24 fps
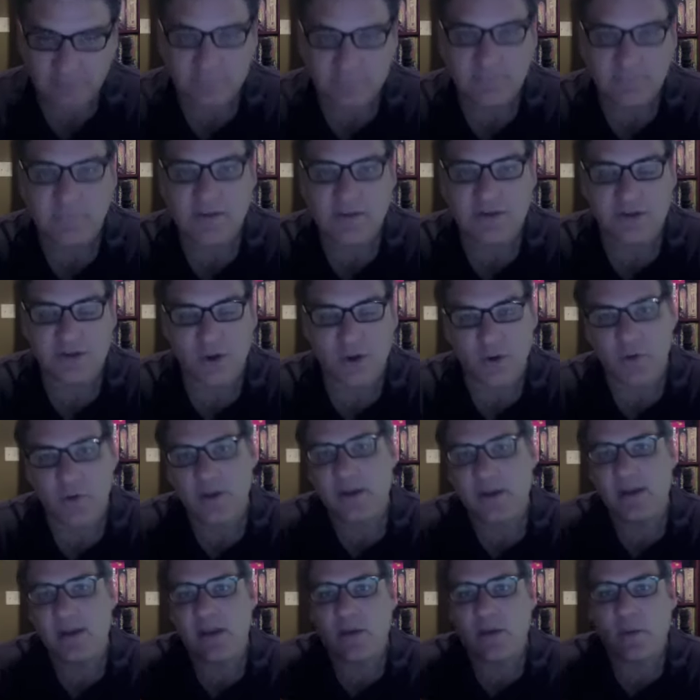So
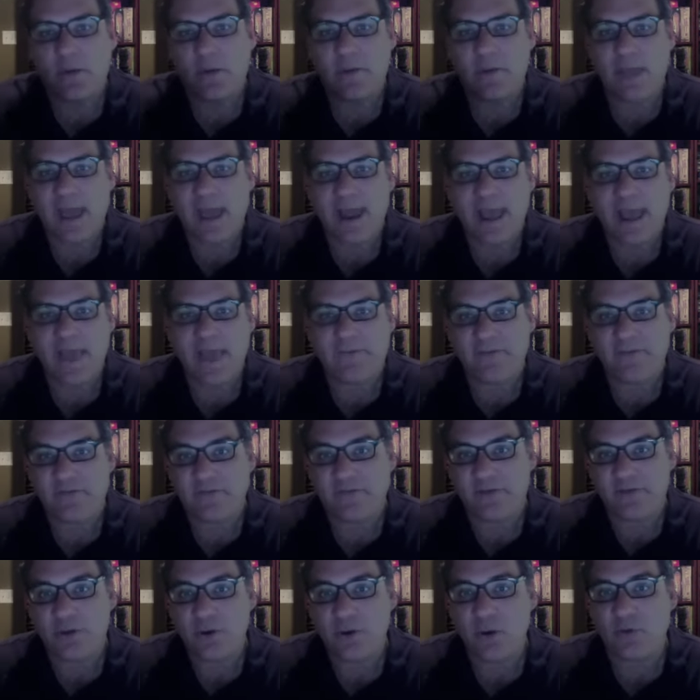when
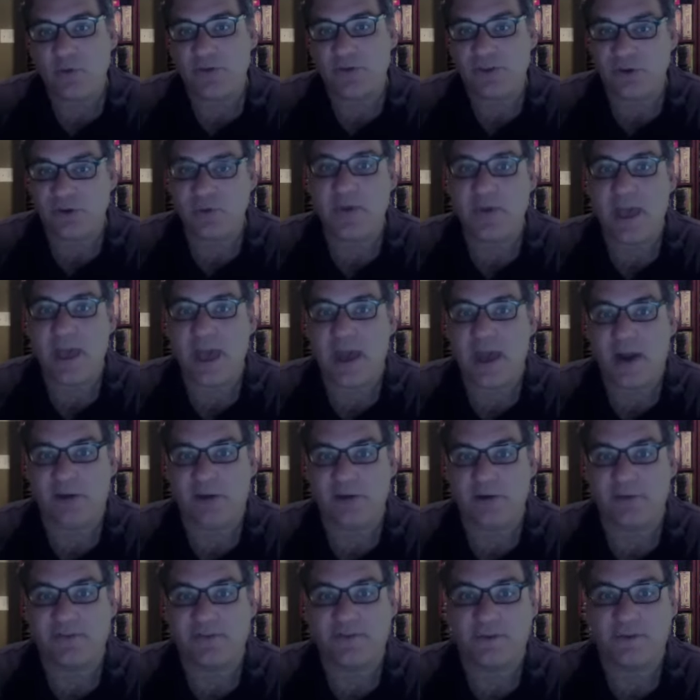you don't do that
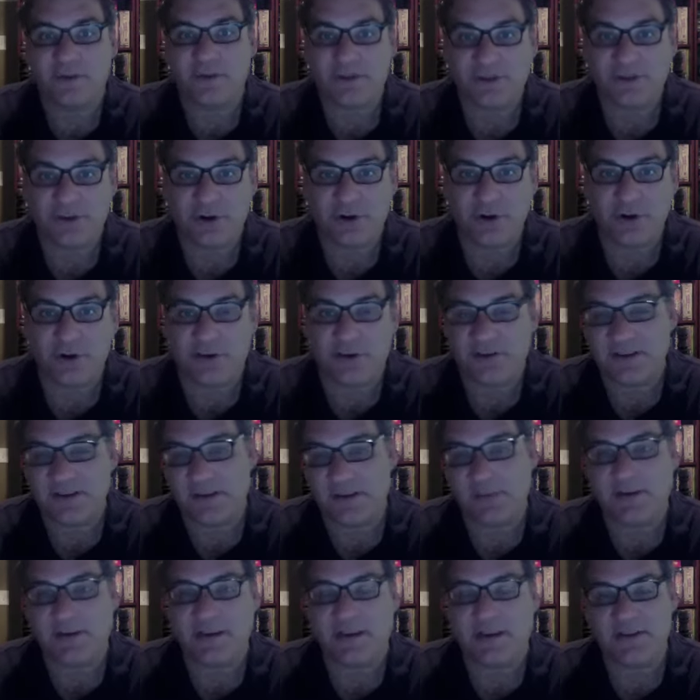on your first turn and
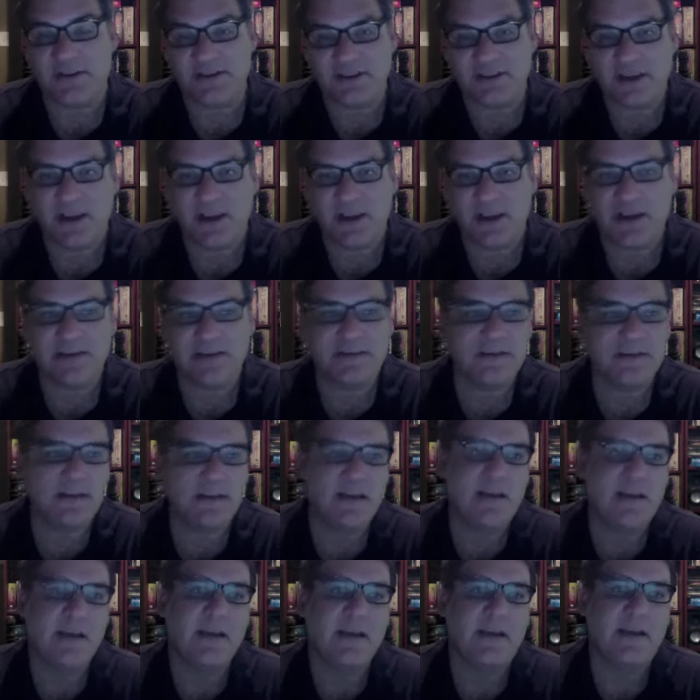somebody else does,
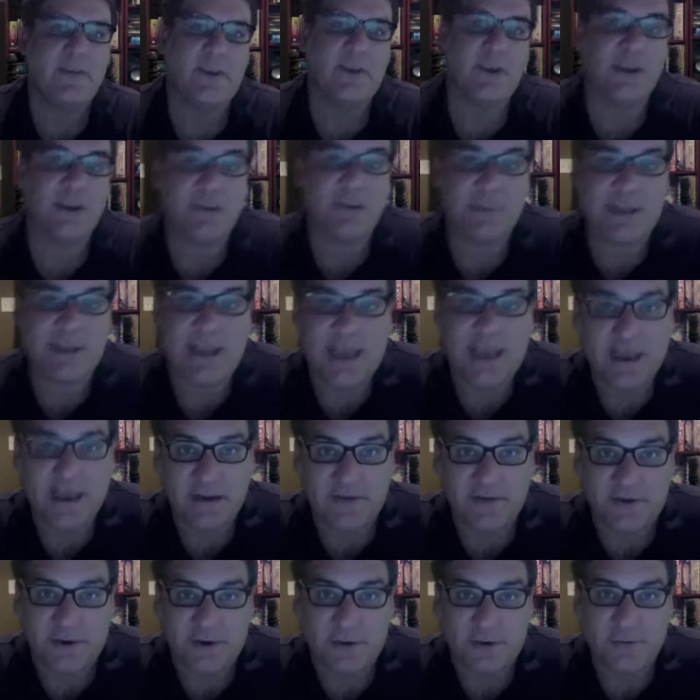they're going to be ahead
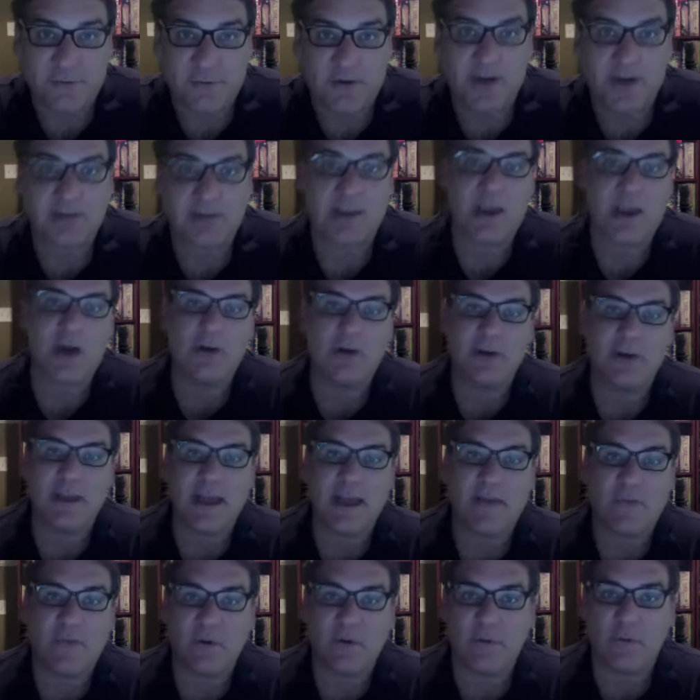of you, right? They already
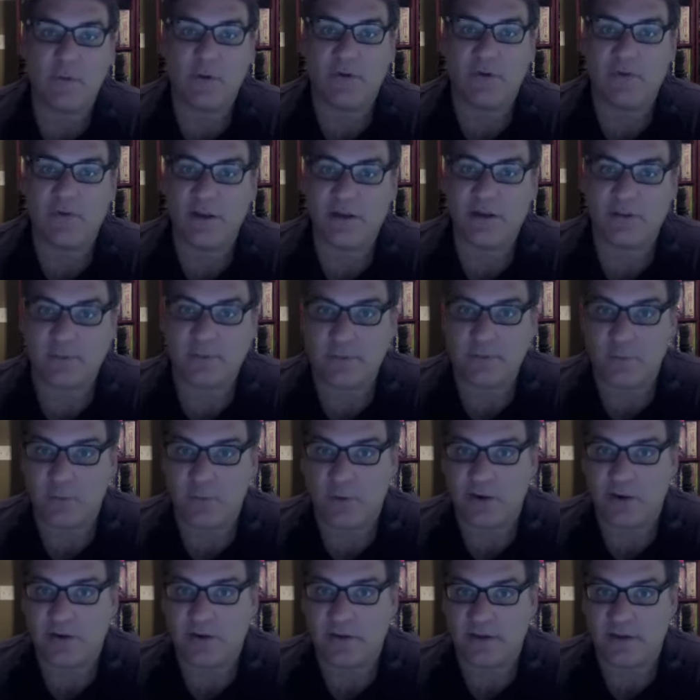have 1 more victory
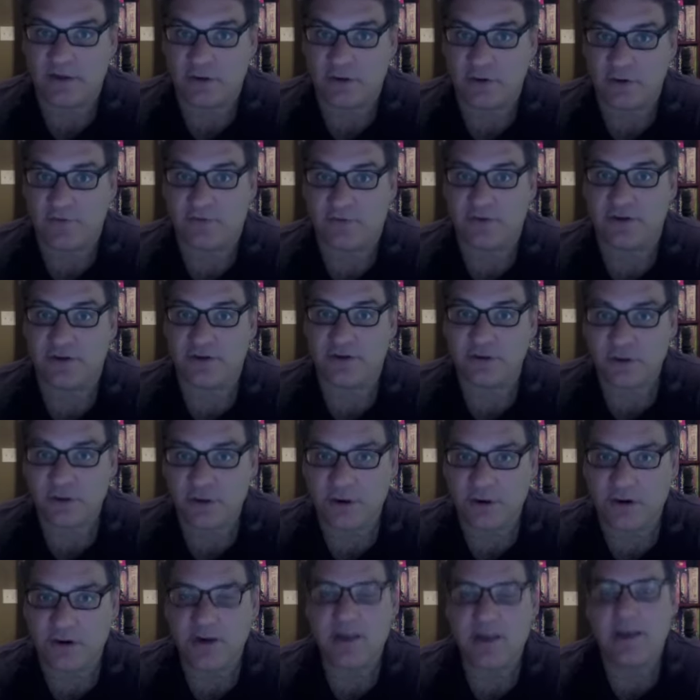point than you for
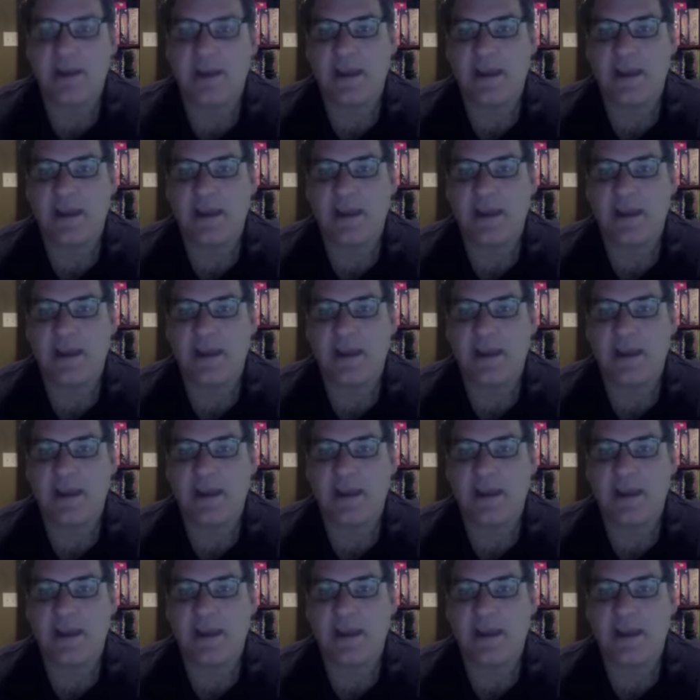sure.